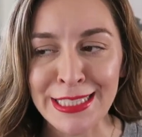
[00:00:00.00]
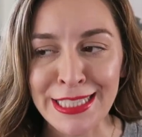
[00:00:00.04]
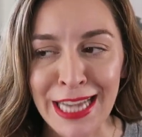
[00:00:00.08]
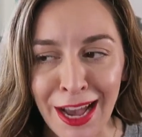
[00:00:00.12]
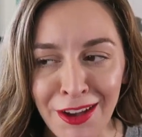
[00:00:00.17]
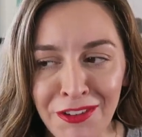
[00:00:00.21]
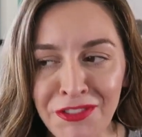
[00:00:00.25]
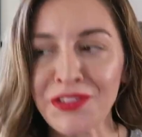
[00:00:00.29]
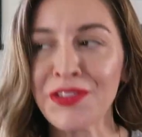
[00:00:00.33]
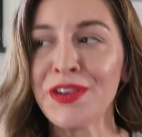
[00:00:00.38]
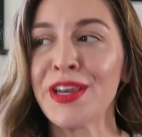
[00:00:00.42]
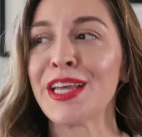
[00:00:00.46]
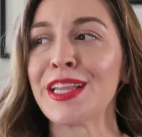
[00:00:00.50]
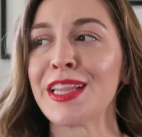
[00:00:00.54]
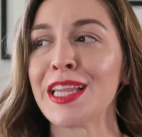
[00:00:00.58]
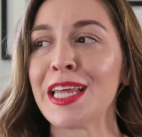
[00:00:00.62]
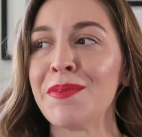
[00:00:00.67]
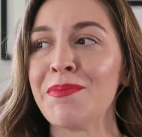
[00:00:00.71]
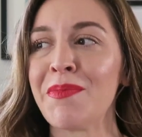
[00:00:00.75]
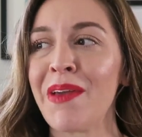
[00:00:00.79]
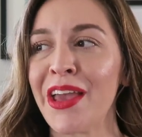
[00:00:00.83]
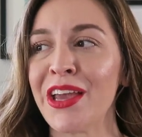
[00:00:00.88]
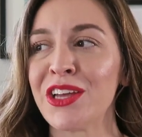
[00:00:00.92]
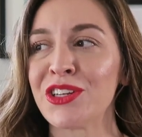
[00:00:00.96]

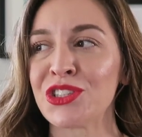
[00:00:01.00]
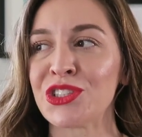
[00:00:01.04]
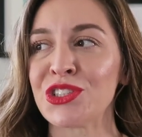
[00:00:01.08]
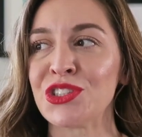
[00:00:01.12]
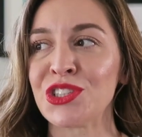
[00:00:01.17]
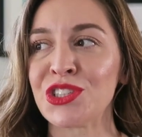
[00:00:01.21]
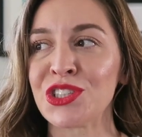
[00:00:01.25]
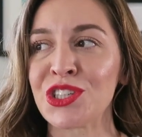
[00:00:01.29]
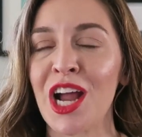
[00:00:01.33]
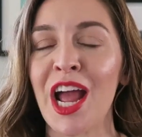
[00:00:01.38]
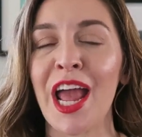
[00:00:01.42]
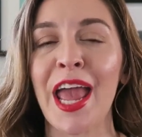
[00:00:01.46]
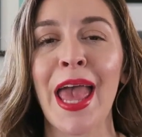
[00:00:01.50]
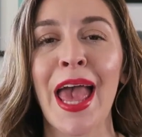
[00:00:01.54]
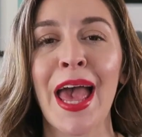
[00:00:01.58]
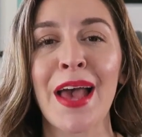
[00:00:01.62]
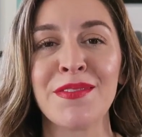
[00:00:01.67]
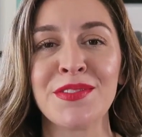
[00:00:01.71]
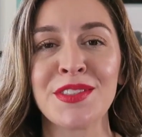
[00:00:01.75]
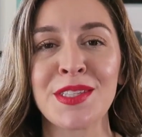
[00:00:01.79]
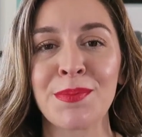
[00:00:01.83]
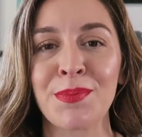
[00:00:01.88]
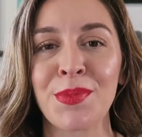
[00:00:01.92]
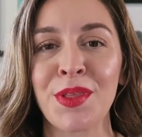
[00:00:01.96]
definitely make sure I
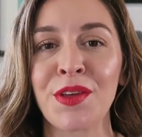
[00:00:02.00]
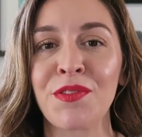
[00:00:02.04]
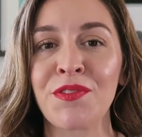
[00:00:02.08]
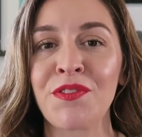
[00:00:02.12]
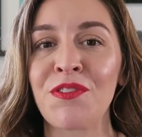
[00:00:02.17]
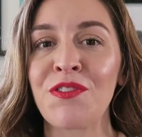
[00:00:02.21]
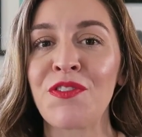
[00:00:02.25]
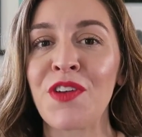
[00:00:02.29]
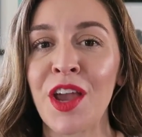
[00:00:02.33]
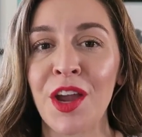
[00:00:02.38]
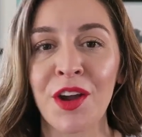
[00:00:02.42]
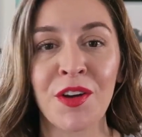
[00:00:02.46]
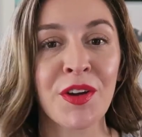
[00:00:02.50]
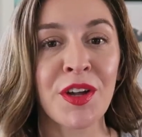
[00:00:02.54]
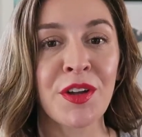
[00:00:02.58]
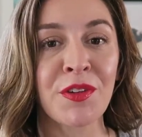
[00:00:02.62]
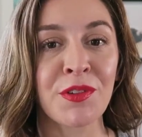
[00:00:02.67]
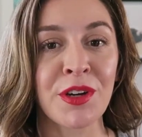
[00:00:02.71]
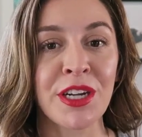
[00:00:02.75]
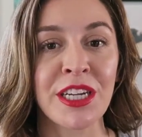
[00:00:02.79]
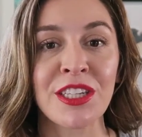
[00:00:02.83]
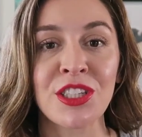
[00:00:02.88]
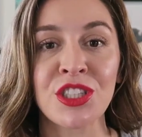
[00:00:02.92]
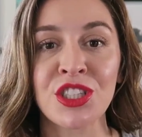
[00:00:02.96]
have something
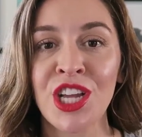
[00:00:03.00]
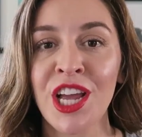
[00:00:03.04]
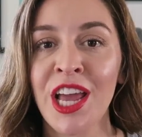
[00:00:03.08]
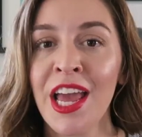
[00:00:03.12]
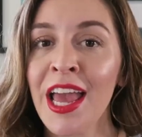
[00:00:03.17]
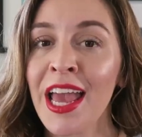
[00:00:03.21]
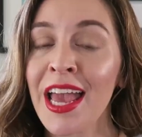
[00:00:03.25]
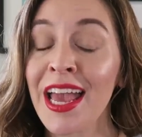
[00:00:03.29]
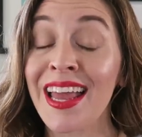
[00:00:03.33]
very rich